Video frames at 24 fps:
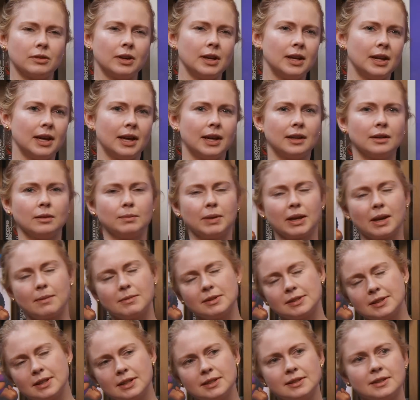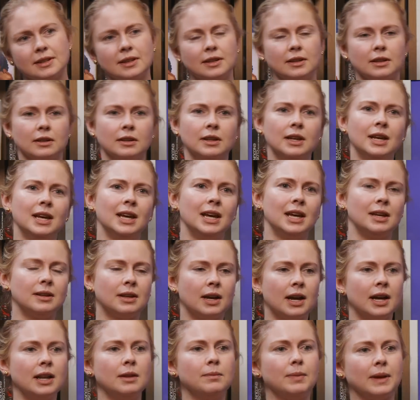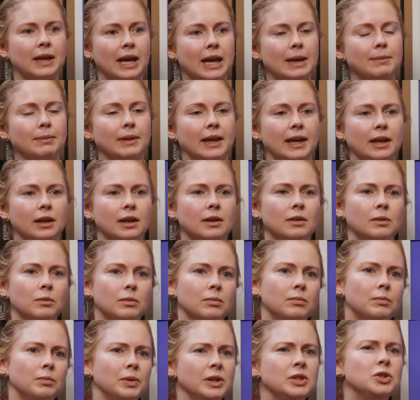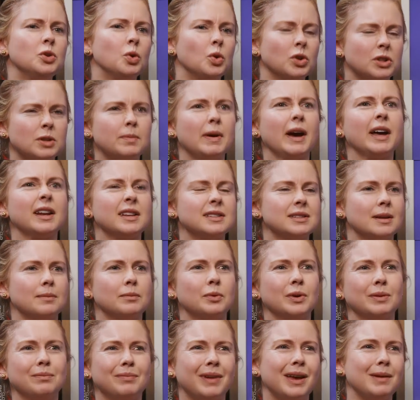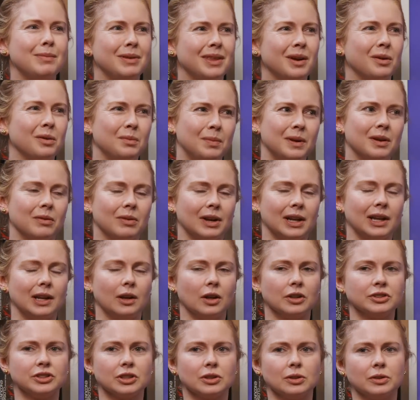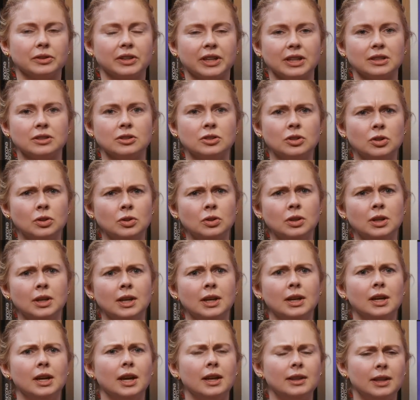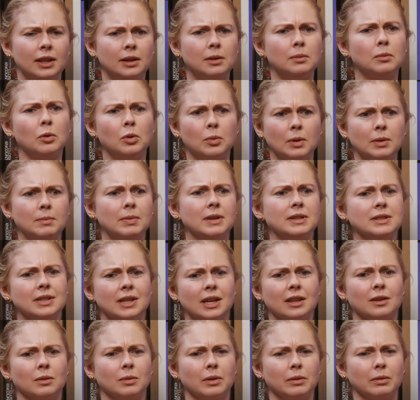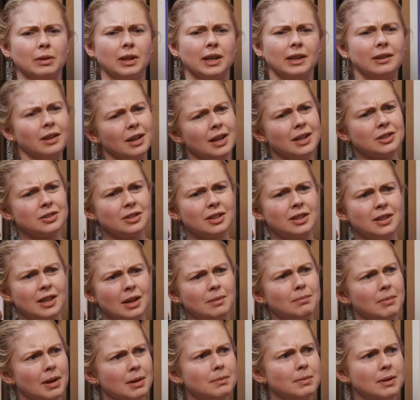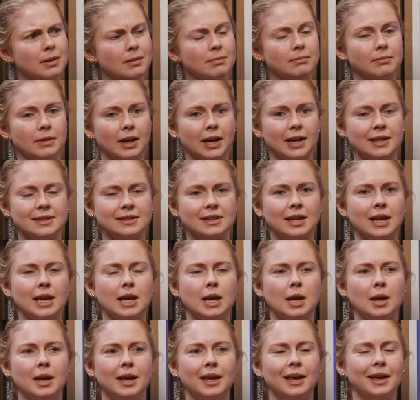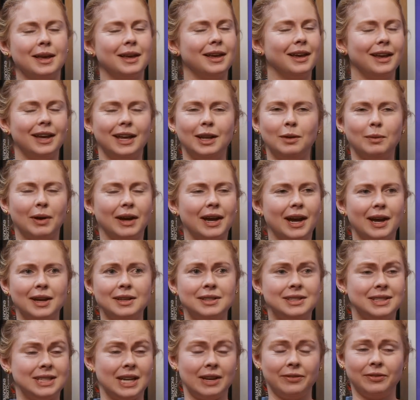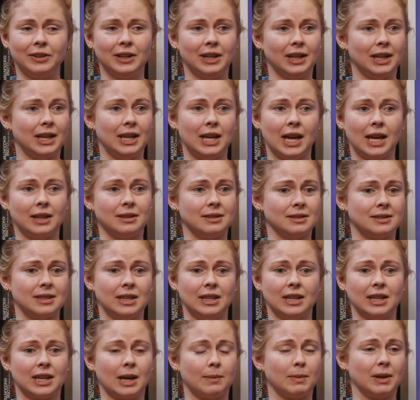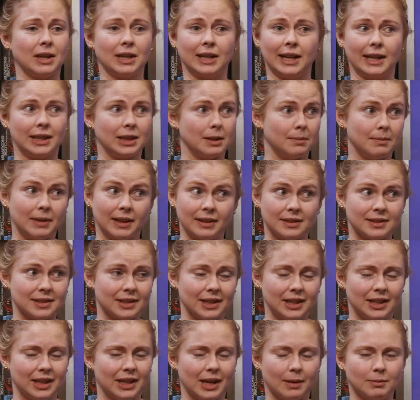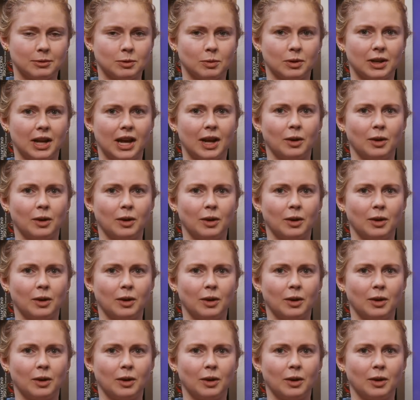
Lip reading: green card and became a citizen, and it kind of became we'd talked about at some point maybe that would be a really logical thing to do, and then the more we'd been together, we were like, actually, that might be nice. Anyway, I definitely hadn't seen it coming in the months leading up to it